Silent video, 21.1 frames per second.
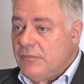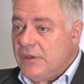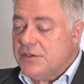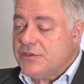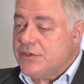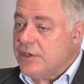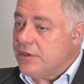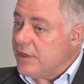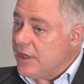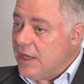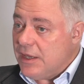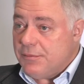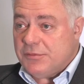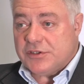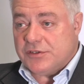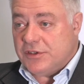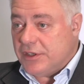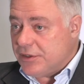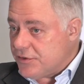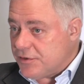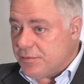So it came
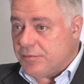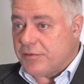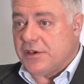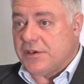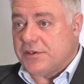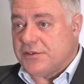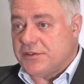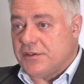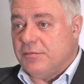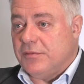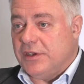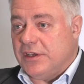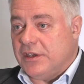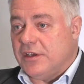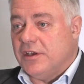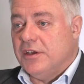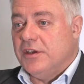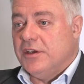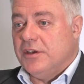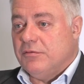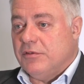as no surprise to me
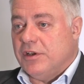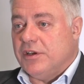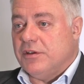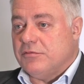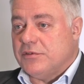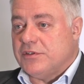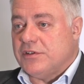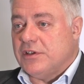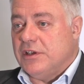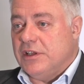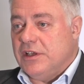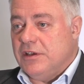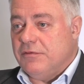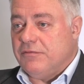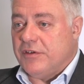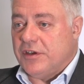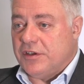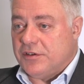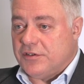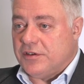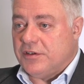when it was a Leave
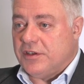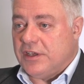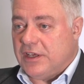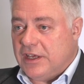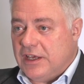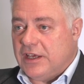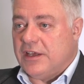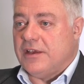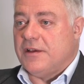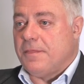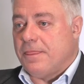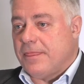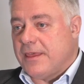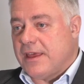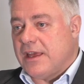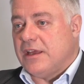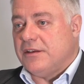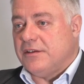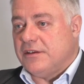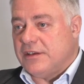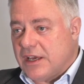vote here
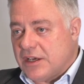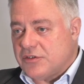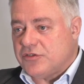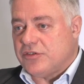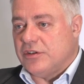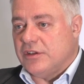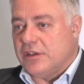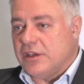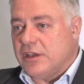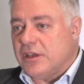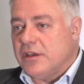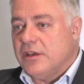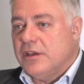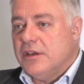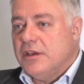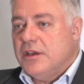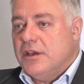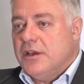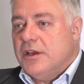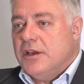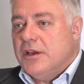and nationally.
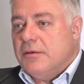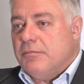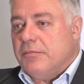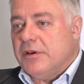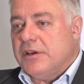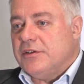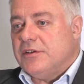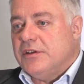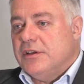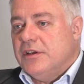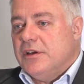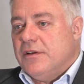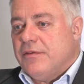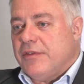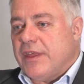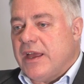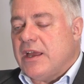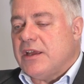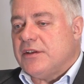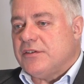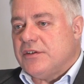But
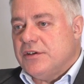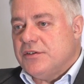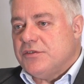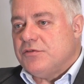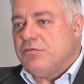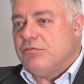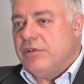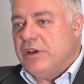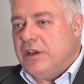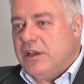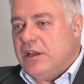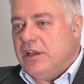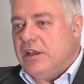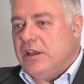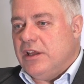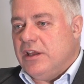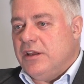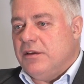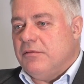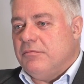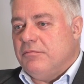that has
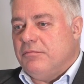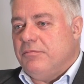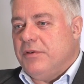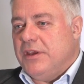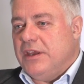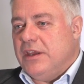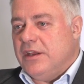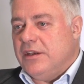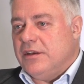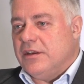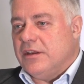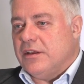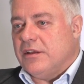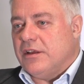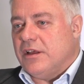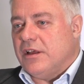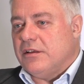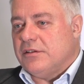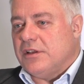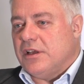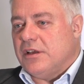really been
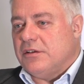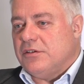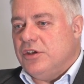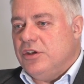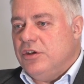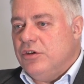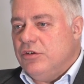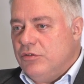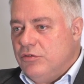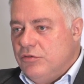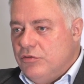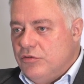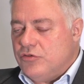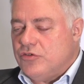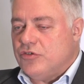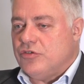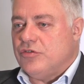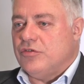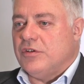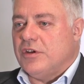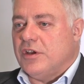a
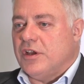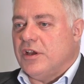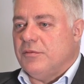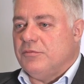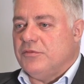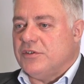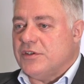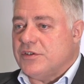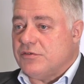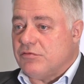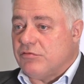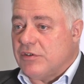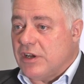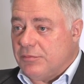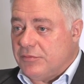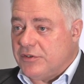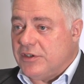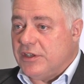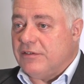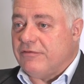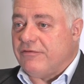huge
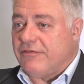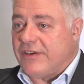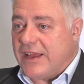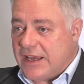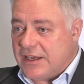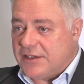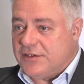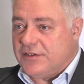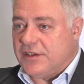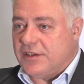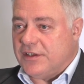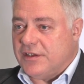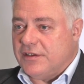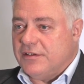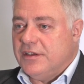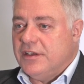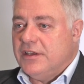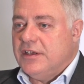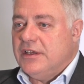disrupting factor.